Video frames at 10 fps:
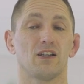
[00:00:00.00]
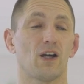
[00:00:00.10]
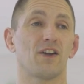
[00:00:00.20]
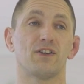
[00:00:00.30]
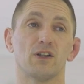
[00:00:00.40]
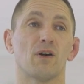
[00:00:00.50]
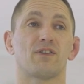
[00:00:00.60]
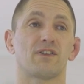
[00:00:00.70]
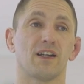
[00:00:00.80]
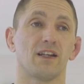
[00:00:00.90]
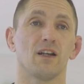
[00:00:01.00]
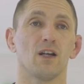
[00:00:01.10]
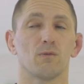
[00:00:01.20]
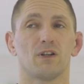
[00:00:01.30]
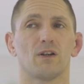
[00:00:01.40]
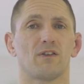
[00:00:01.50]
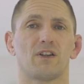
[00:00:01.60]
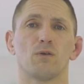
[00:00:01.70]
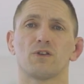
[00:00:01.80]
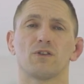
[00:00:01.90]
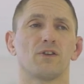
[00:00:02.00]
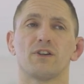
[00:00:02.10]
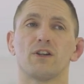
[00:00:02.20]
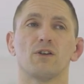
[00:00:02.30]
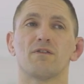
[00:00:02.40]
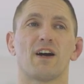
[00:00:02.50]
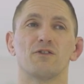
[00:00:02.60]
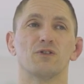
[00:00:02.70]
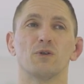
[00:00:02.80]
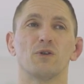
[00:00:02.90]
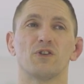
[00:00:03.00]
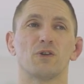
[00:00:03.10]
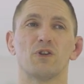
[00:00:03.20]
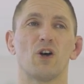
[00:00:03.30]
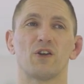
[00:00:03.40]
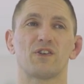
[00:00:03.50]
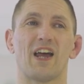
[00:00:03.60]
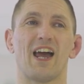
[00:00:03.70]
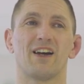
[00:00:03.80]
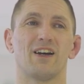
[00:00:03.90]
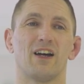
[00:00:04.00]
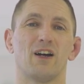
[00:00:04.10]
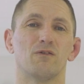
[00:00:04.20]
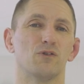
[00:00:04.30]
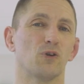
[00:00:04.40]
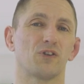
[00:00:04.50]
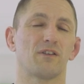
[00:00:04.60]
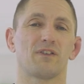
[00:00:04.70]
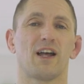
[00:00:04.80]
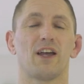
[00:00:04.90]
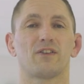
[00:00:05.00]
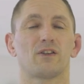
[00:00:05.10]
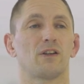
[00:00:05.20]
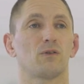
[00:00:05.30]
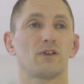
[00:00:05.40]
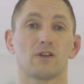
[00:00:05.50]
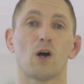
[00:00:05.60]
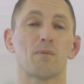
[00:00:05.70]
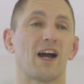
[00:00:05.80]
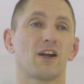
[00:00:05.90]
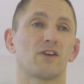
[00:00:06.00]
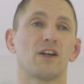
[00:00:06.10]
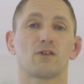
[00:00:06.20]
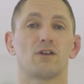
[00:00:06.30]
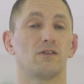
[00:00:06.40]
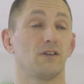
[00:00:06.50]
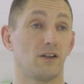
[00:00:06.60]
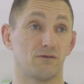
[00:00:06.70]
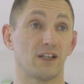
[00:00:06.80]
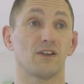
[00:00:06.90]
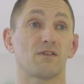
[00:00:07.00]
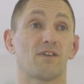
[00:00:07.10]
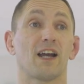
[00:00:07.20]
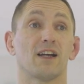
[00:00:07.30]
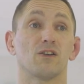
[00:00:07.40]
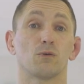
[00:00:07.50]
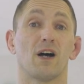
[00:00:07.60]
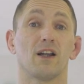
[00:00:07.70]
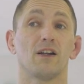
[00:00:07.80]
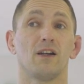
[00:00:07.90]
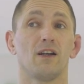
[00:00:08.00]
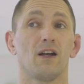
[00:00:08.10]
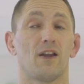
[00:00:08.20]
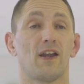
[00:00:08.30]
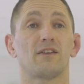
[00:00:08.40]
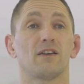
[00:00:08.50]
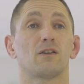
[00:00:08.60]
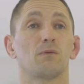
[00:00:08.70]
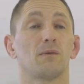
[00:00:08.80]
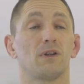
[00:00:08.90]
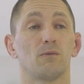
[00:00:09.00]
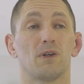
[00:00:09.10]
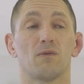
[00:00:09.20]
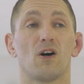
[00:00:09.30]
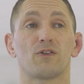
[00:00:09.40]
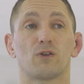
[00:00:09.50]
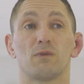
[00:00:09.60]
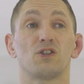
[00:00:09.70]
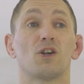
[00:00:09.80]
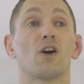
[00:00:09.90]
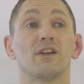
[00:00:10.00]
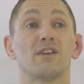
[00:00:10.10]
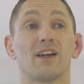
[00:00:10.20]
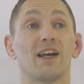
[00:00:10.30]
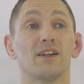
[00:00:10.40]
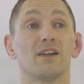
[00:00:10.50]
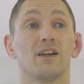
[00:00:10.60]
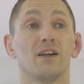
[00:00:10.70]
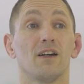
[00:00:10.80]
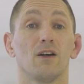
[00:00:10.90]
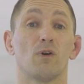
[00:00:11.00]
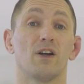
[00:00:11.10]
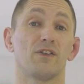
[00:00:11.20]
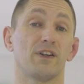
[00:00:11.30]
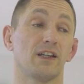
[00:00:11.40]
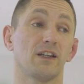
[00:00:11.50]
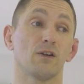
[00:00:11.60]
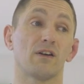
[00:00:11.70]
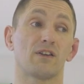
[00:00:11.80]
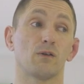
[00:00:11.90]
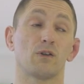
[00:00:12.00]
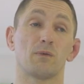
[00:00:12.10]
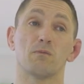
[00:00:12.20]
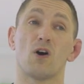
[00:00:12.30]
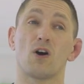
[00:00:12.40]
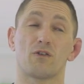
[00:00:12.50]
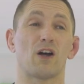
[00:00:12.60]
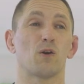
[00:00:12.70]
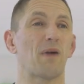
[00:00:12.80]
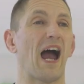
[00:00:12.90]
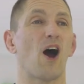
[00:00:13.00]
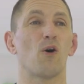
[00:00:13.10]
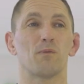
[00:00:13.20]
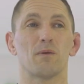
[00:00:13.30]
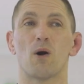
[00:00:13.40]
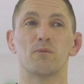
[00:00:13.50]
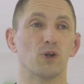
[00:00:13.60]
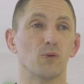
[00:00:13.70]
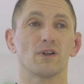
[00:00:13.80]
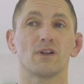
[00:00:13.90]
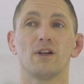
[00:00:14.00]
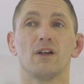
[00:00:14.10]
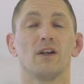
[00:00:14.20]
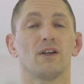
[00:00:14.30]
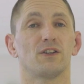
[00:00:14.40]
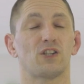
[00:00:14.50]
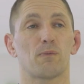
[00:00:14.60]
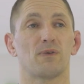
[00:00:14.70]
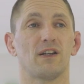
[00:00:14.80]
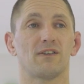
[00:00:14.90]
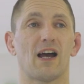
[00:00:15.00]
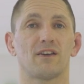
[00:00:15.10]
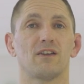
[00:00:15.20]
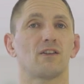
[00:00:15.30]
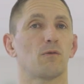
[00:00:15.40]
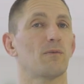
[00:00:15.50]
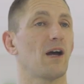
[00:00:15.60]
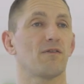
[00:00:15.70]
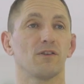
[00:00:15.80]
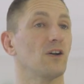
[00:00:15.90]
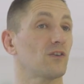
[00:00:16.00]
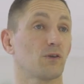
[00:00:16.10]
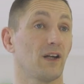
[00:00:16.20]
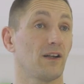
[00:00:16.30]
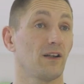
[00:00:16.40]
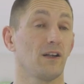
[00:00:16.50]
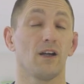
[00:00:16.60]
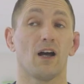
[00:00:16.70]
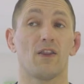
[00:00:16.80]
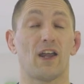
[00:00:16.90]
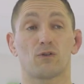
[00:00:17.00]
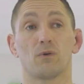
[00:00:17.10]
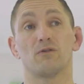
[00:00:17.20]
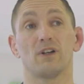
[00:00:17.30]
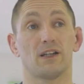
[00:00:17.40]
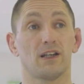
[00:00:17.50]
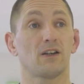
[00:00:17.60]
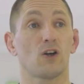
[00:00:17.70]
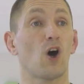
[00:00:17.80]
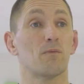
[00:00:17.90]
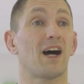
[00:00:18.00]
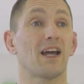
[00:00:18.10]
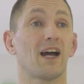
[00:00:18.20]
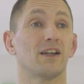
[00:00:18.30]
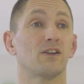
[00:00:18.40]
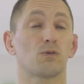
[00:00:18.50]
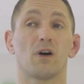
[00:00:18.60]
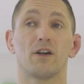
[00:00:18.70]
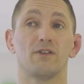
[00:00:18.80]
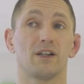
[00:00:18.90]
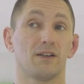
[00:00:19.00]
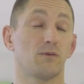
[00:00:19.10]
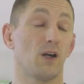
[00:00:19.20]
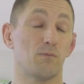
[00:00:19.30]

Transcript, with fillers: you had the U F C, but the U F C wasn't under the unified rules, there were no set um, rules or anything like that, so there was a lot of pancrase or uh, rings fighting as well, and they seemed to be a little bit more submission orientated, whereas the U F C was a bit more ground and pound, a bit more brutal. The Japanese art seems to have a better flow to it, and that's what really caught my eye, and it's what I really